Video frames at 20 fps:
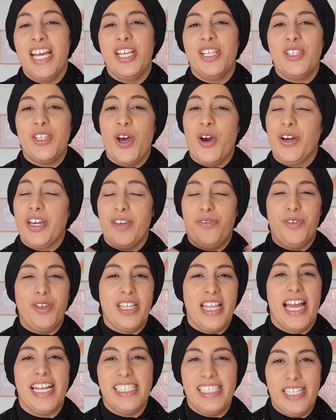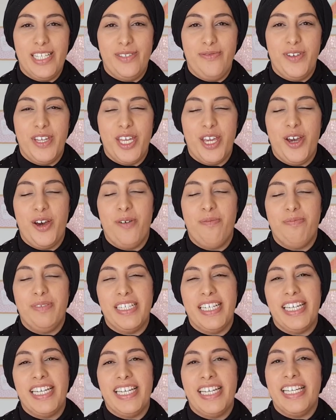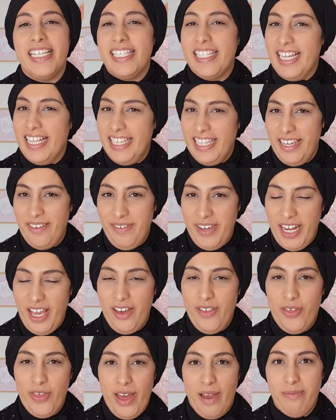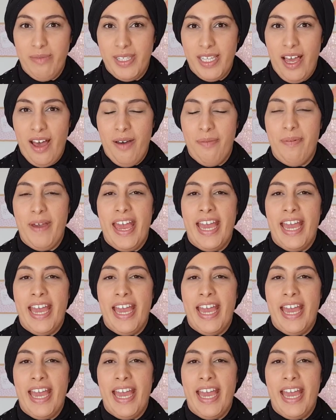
So if you like this video, please leave it a thumbs up,